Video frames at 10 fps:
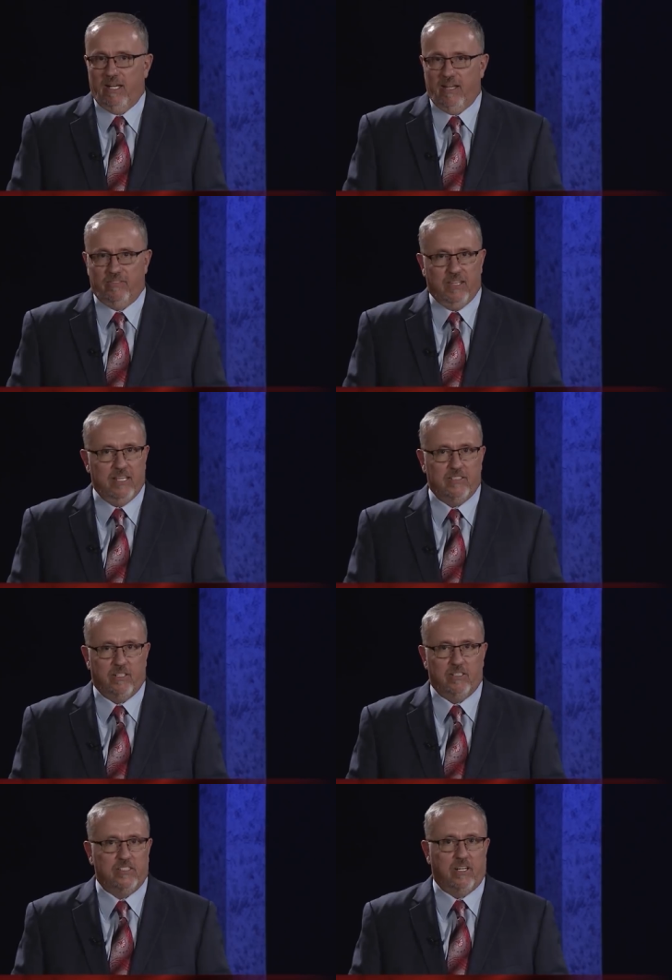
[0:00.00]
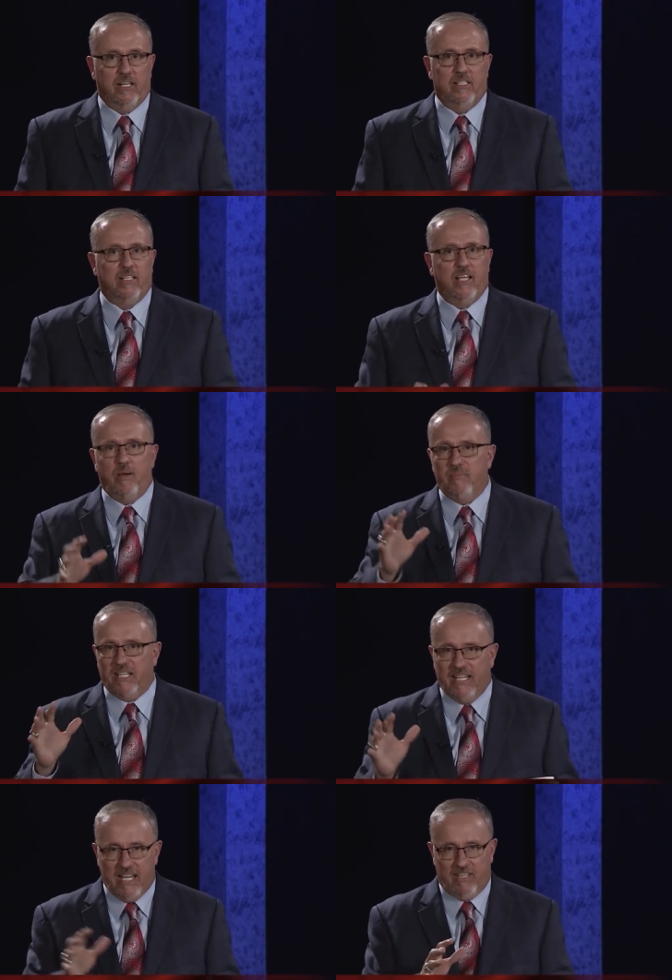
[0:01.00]
how things are starting to come
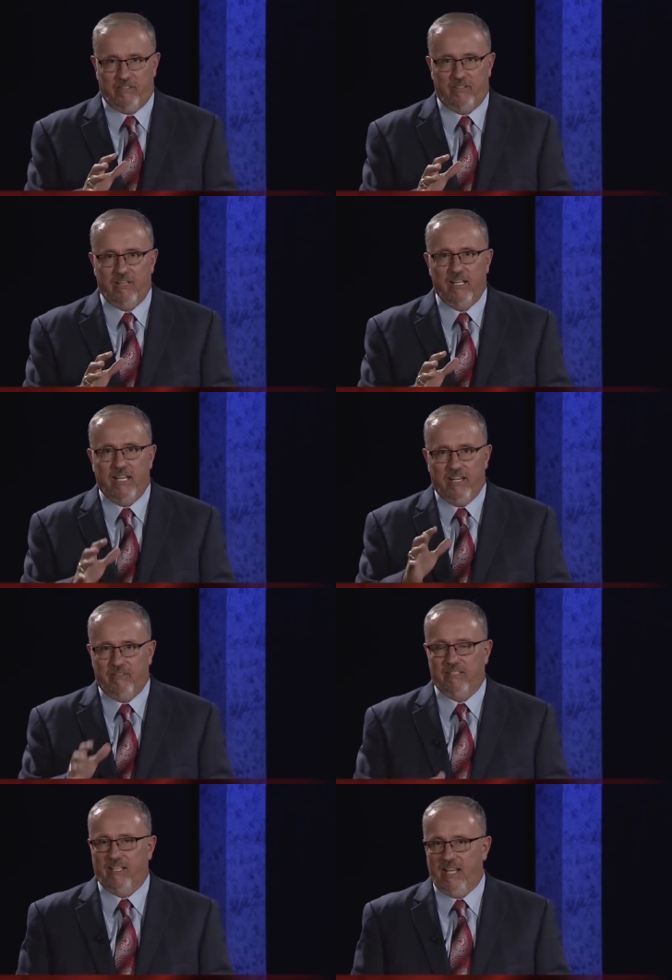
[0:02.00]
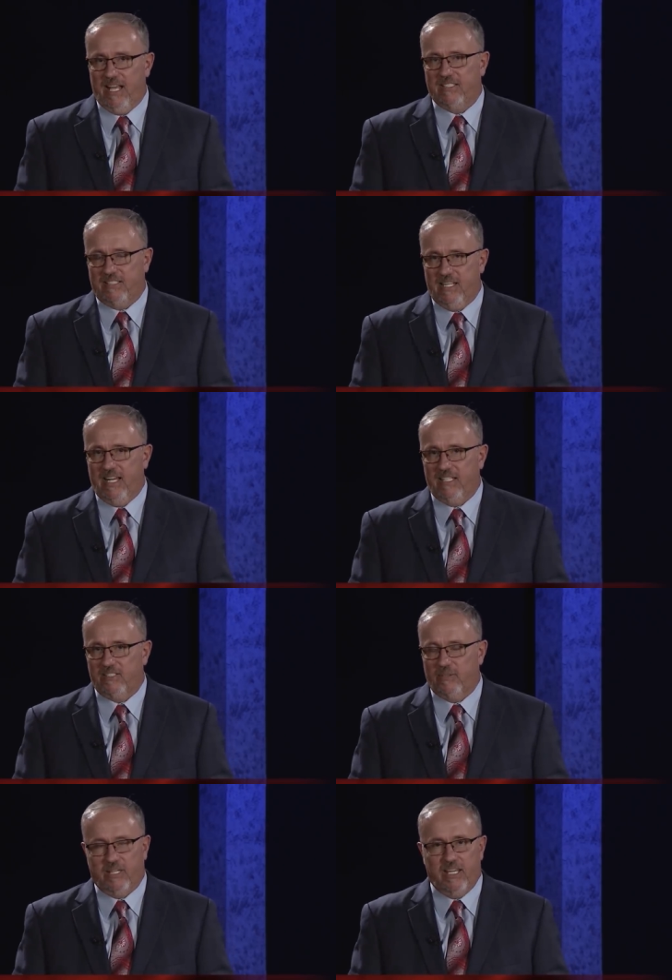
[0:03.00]
together here in the last days.
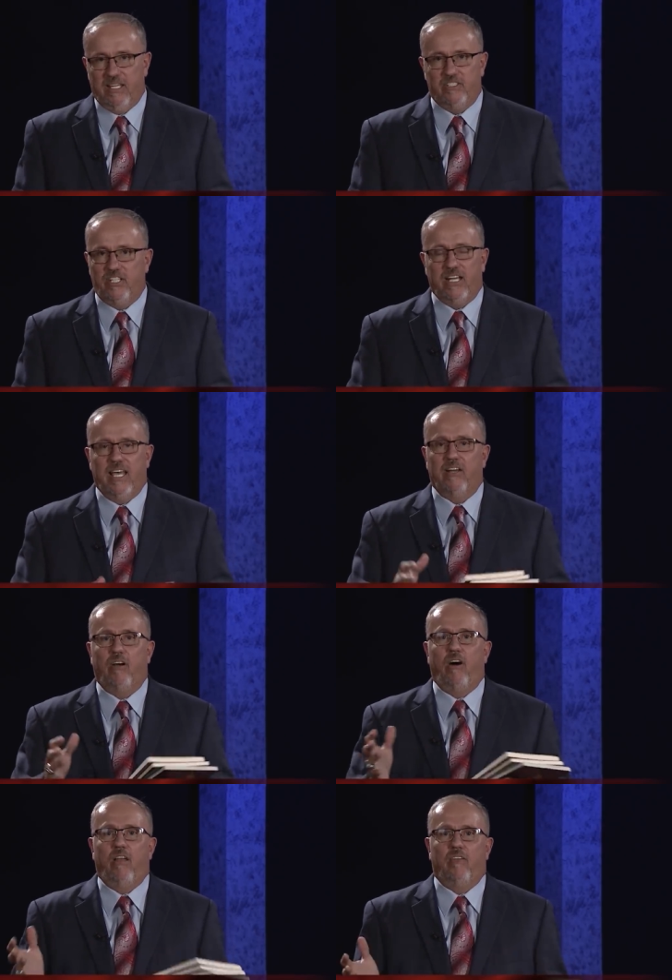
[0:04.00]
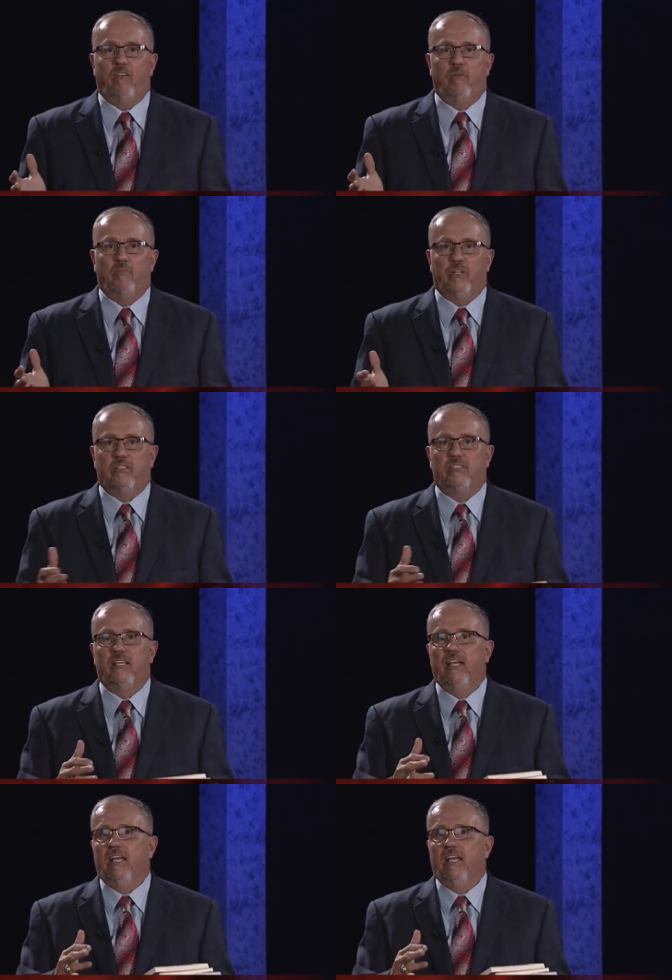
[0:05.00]
So again, check out all of our books,